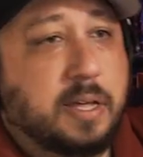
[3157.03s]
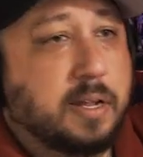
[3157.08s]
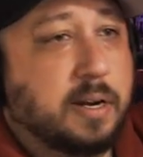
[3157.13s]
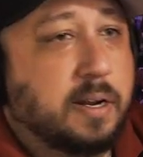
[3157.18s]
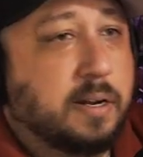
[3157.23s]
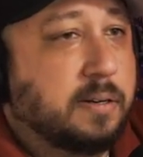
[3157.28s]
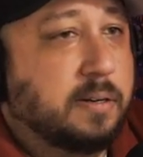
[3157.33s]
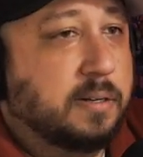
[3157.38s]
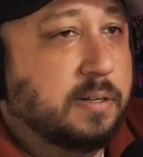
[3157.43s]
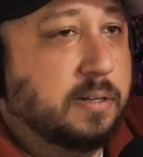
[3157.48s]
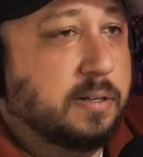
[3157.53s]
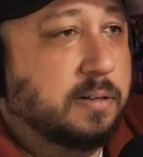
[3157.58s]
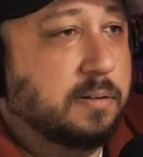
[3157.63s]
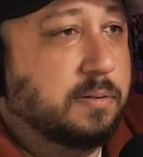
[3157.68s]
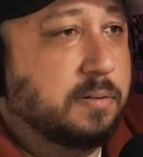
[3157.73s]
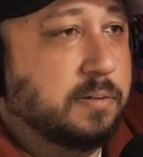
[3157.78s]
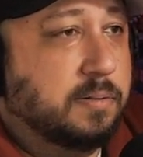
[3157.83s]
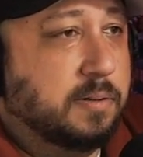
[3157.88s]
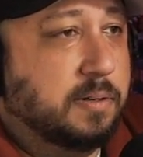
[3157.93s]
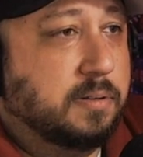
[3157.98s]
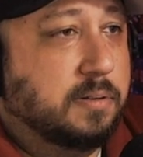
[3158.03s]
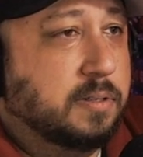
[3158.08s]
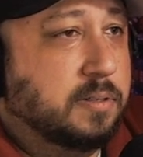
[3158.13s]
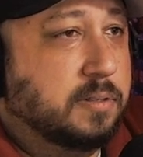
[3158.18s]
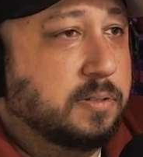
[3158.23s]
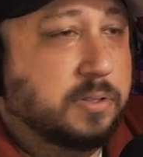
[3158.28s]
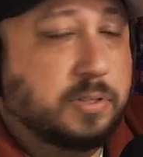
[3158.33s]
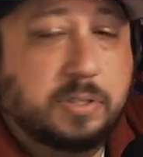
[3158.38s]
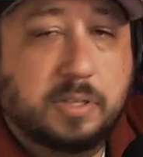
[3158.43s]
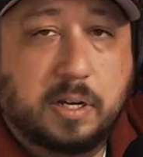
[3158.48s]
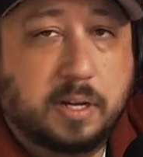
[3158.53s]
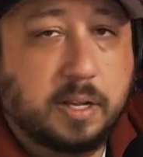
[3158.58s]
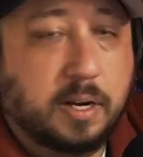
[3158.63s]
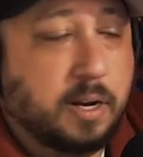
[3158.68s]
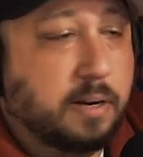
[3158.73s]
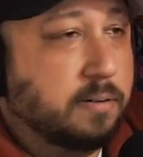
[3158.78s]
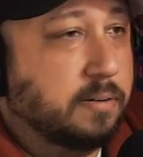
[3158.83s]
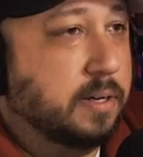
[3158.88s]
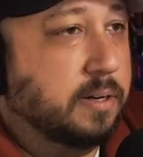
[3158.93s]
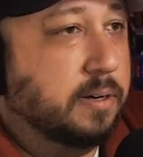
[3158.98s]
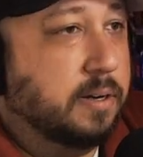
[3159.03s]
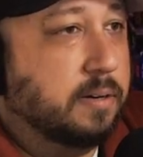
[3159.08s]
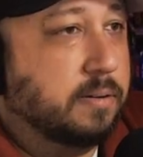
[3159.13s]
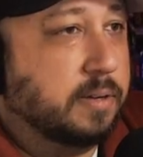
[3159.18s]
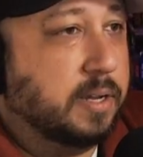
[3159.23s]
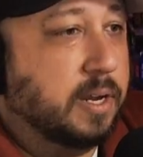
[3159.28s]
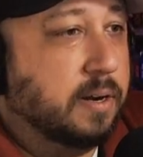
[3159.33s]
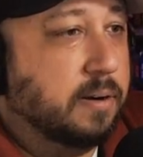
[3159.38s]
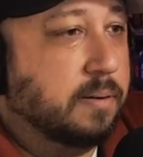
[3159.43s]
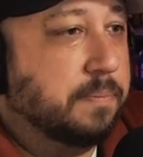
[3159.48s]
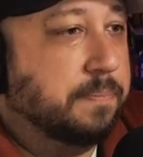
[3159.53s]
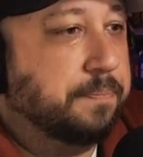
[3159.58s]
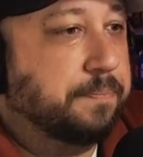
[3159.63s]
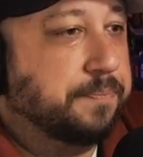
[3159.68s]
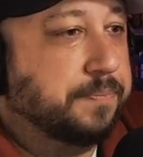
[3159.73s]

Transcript: I don't, suck it. I don't know. I don't care.